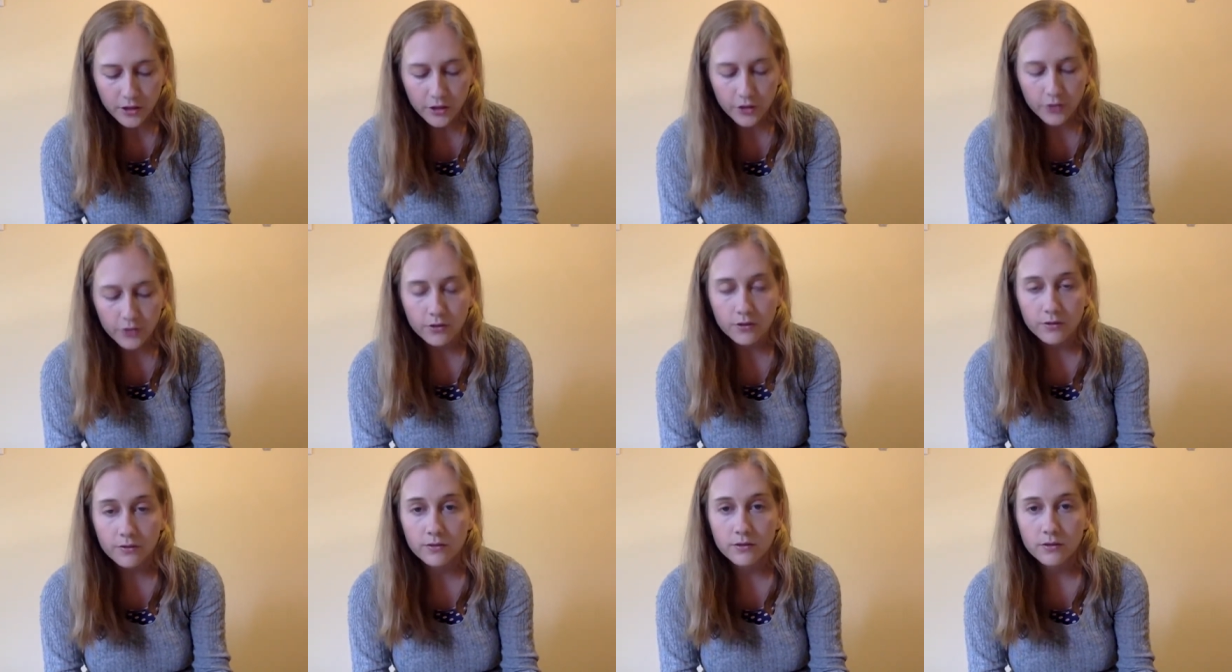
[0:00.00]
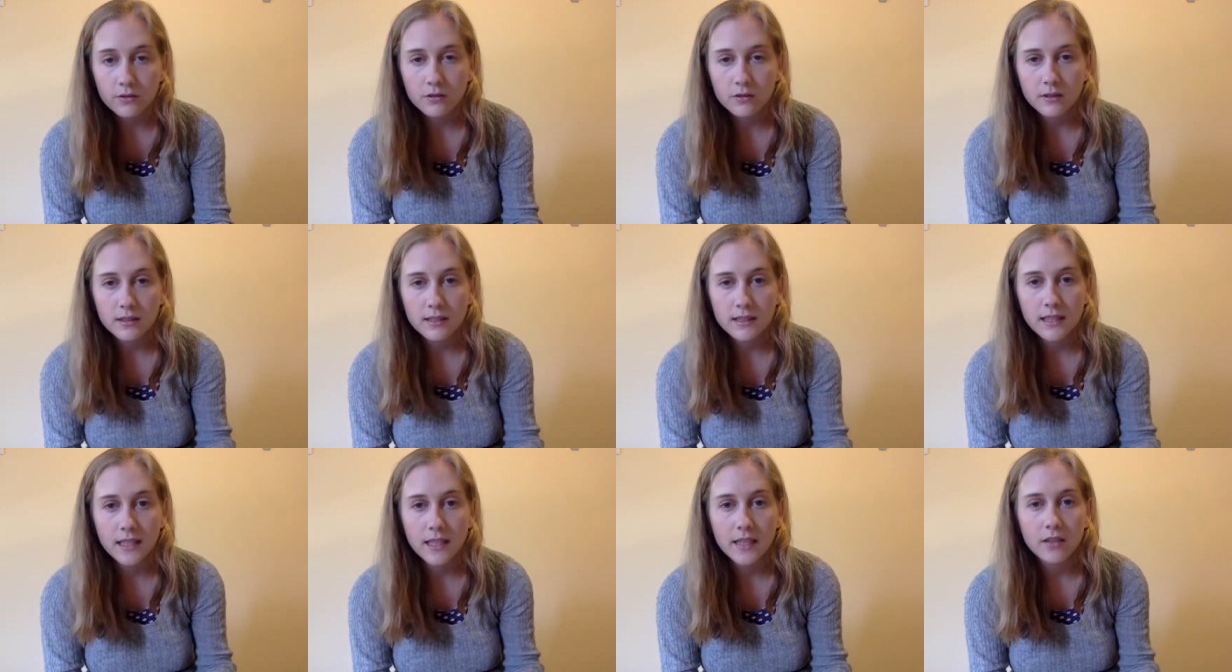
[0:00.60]
Cutieful
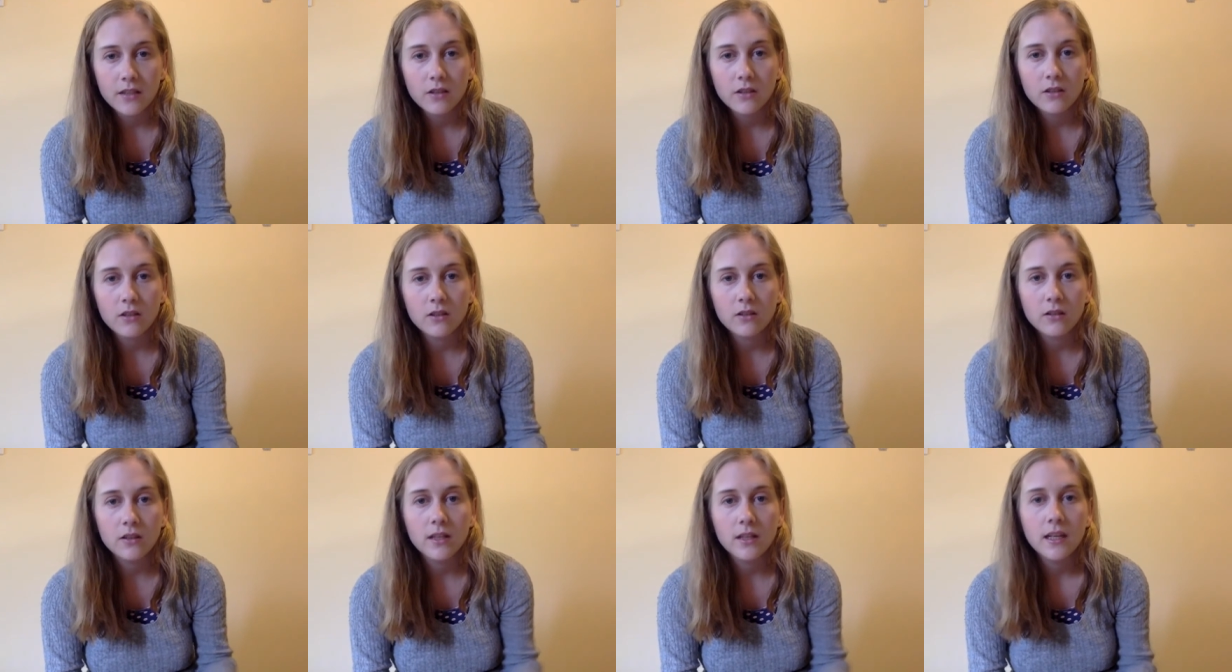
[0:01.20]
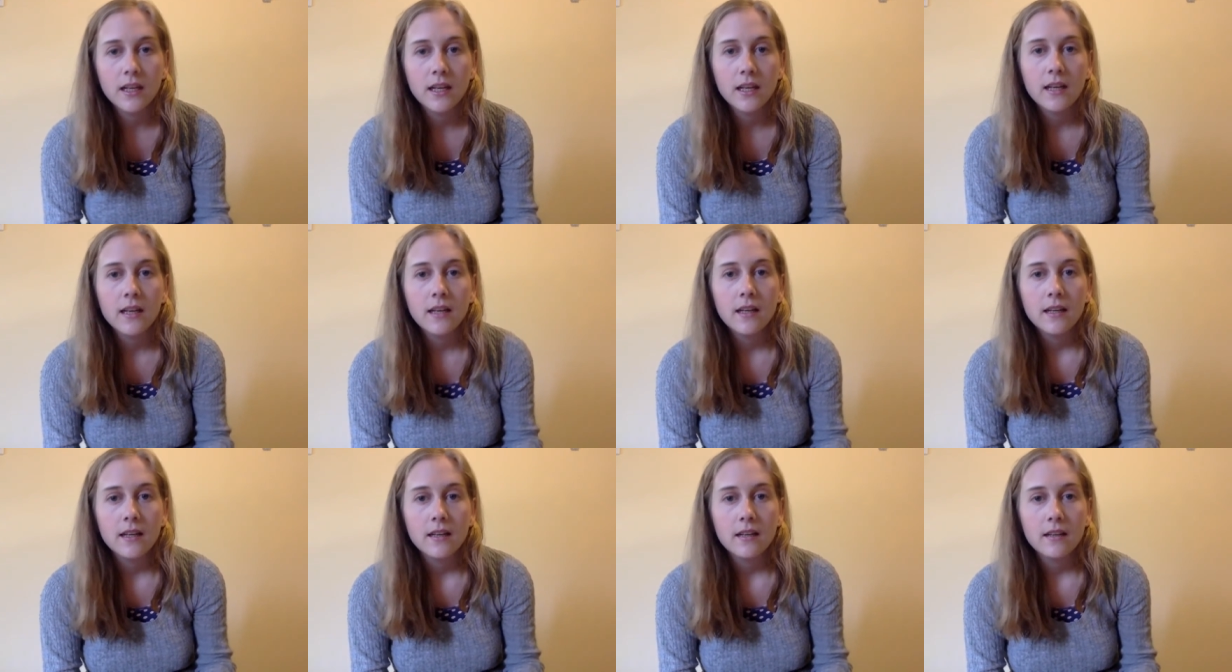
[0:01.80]
Christina on
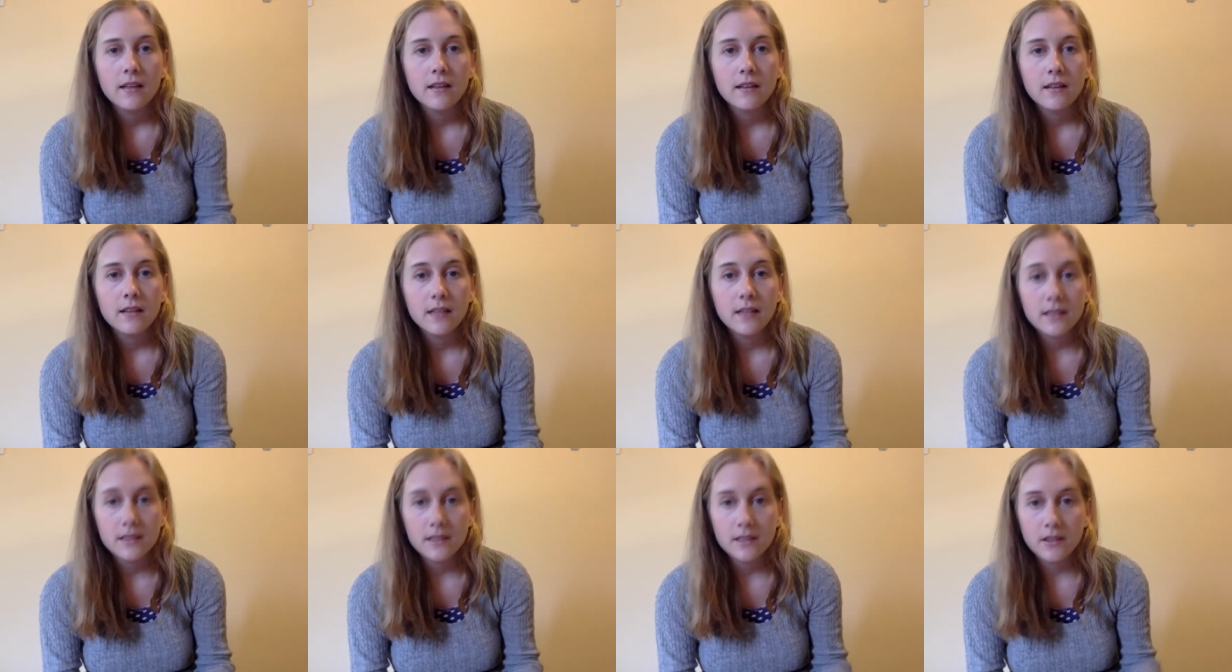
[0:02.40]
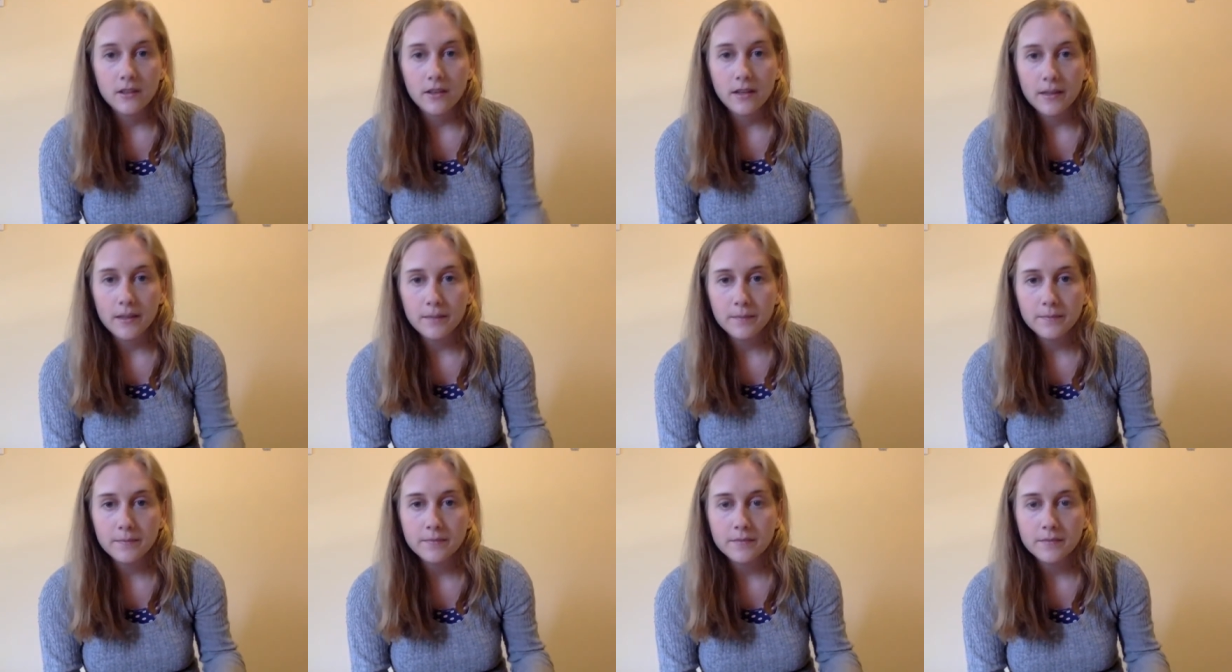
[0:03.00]
Instagram.